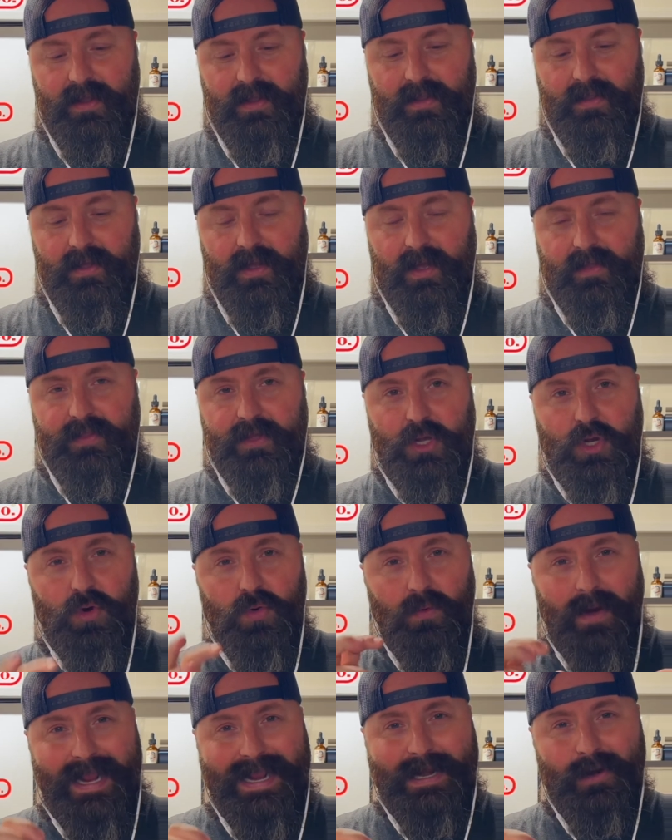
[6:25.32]
then the
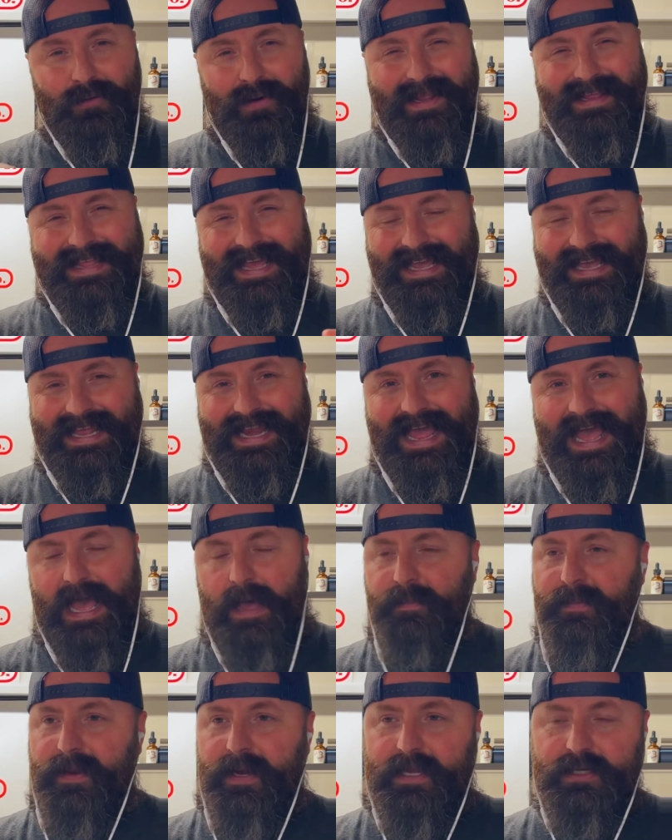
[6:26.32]
cratering that can
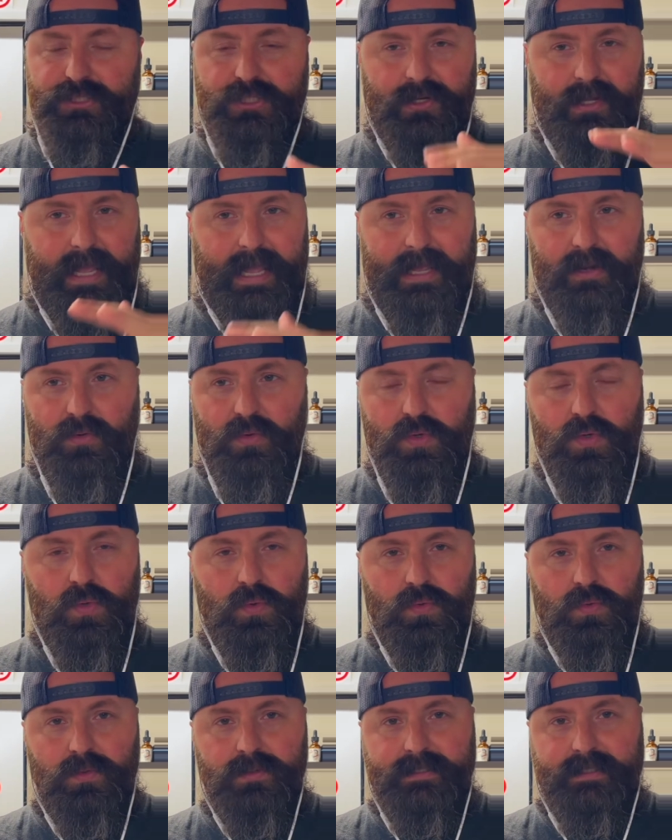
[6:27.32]
happen as your candle
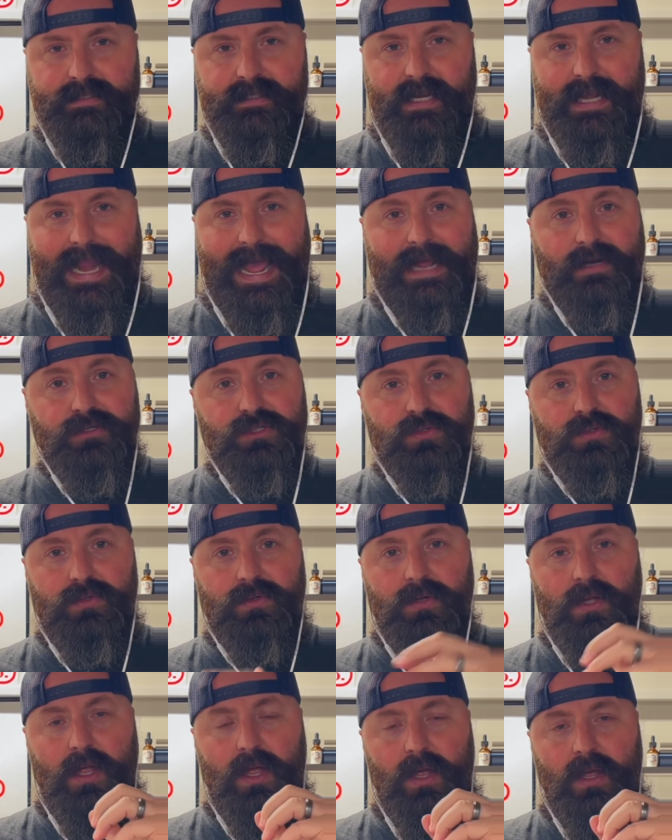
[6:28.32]
cools. It's a
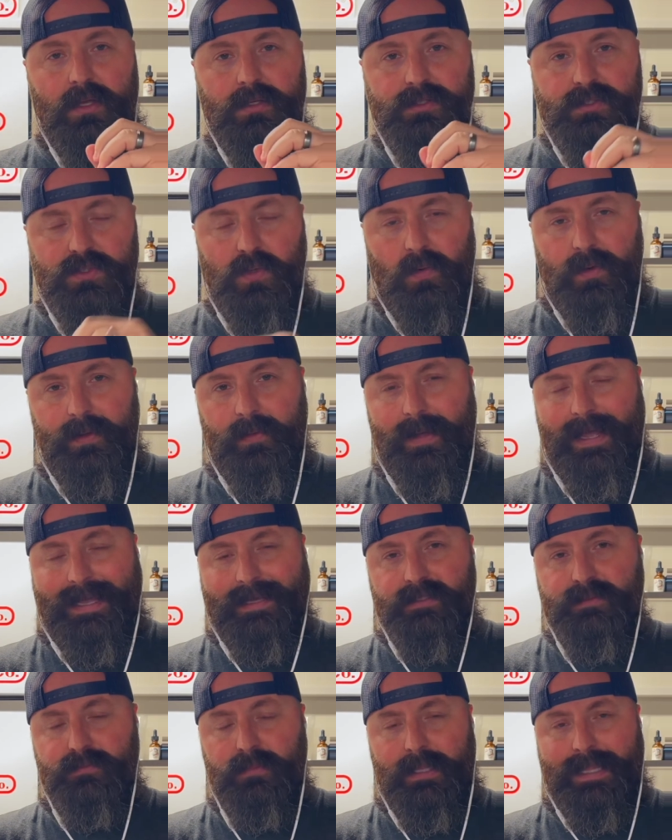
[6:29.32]
natural soy
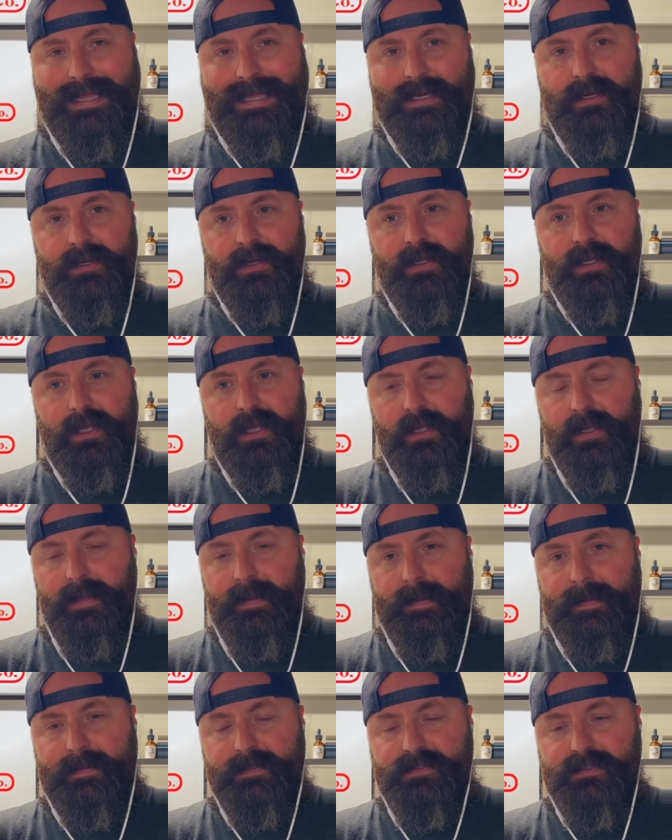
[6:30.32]
wax blend,
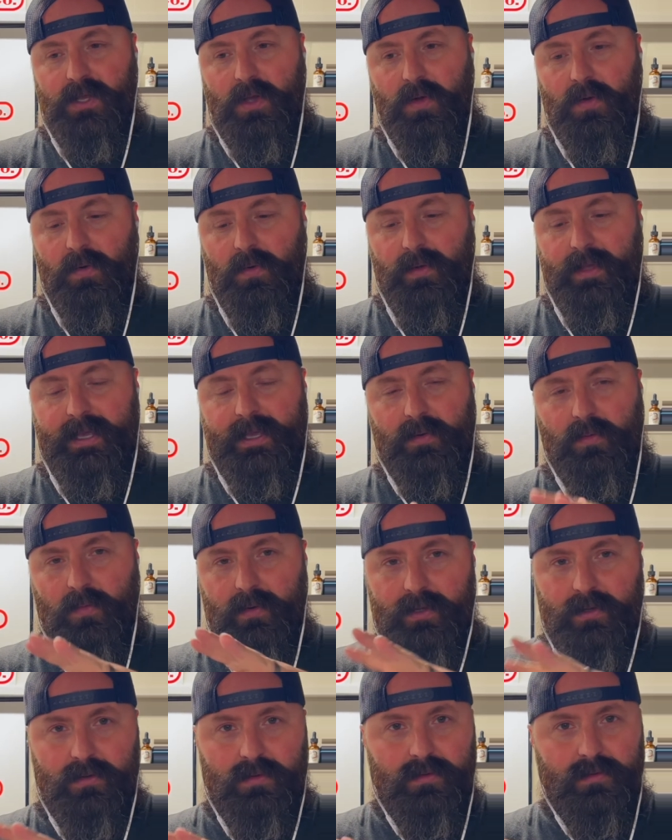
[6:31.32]
so it
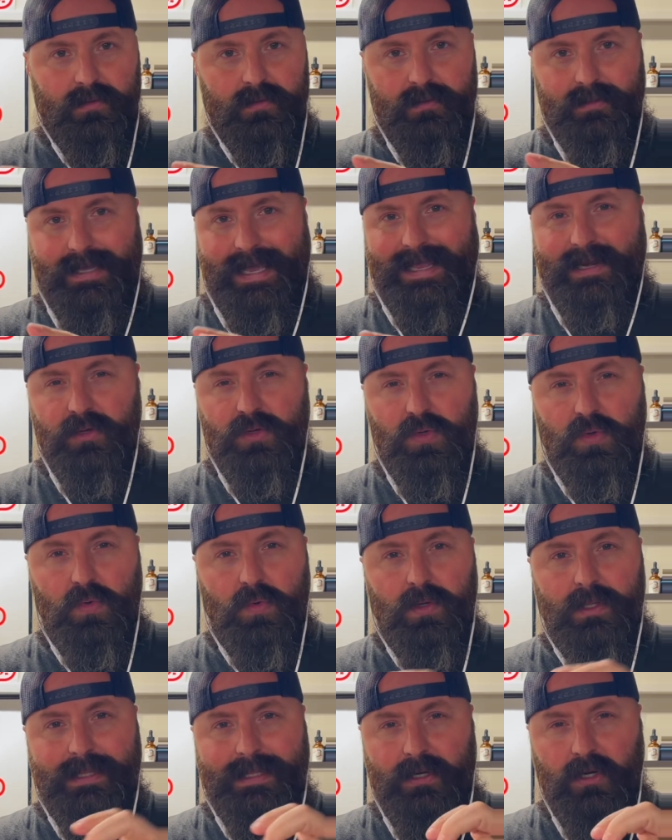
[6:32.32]
will kind of
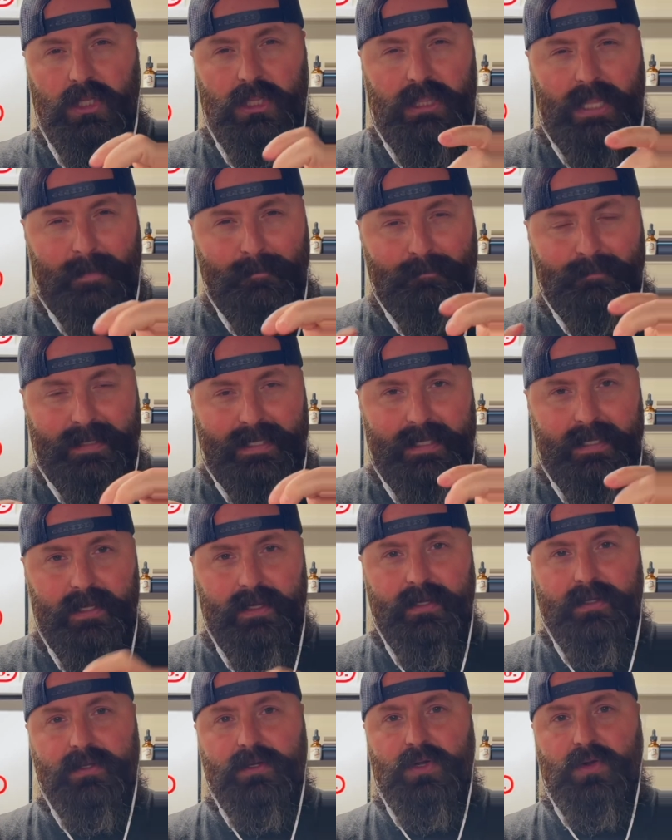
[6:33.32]
cool a little
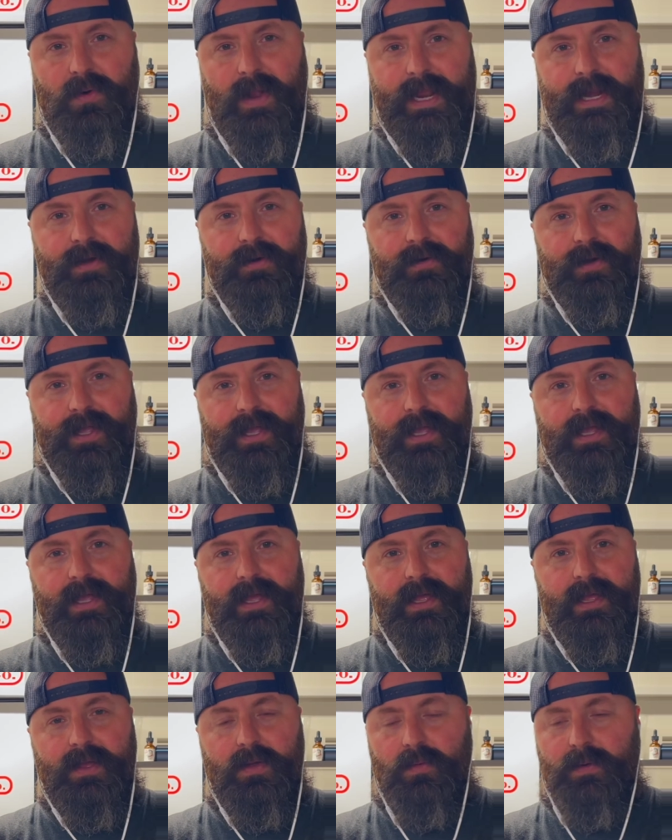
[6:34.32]
lumpy, cratery,
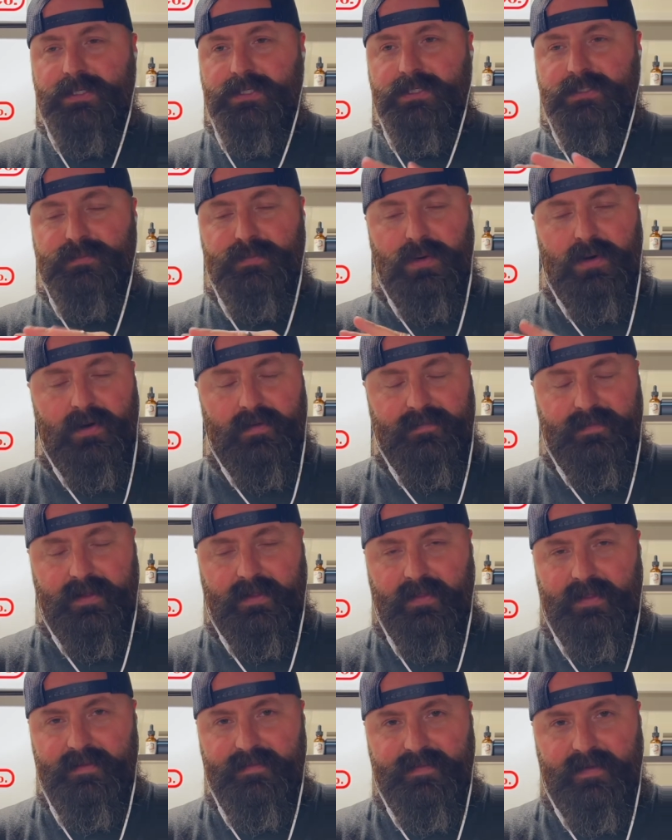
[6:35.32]
which is
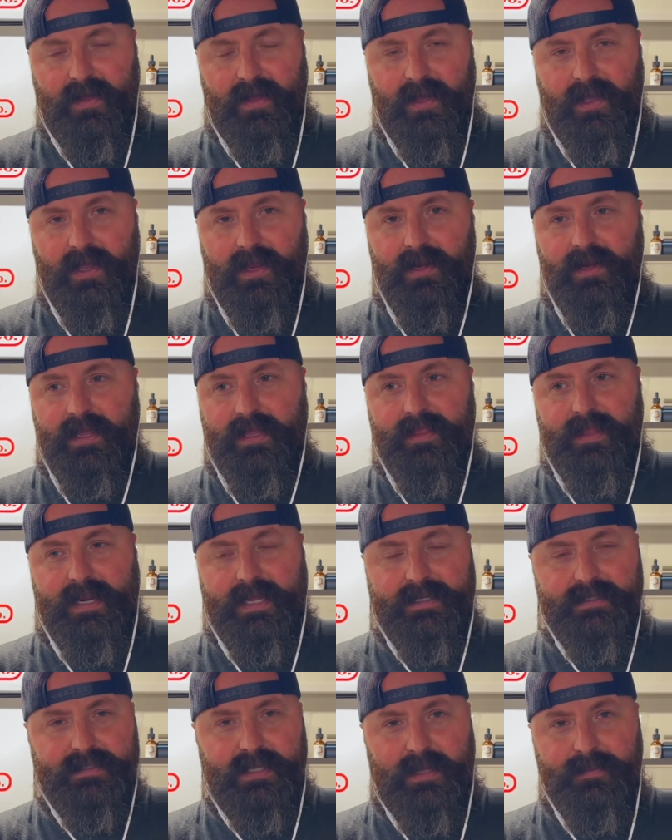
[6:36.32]
perfectly fine. And the
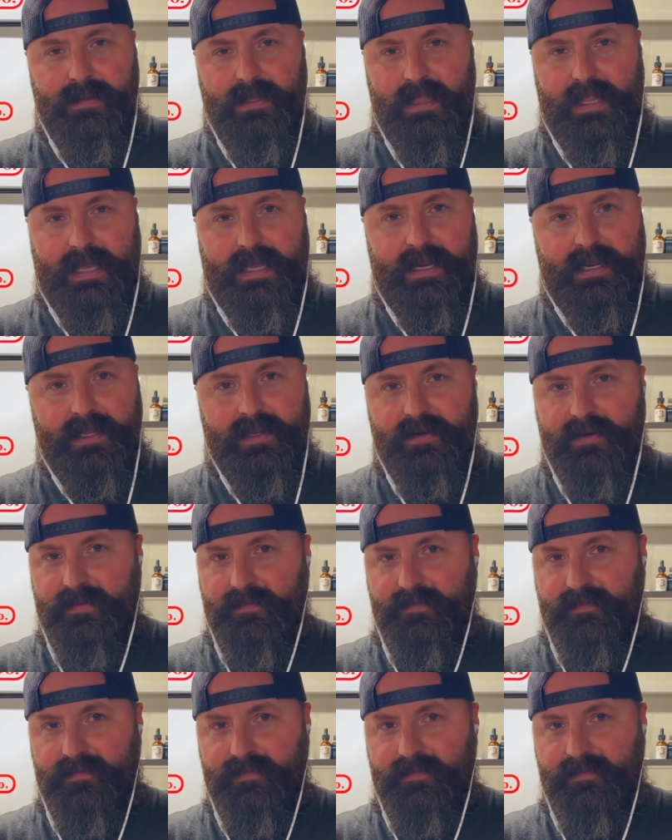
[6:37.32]
next time you light it,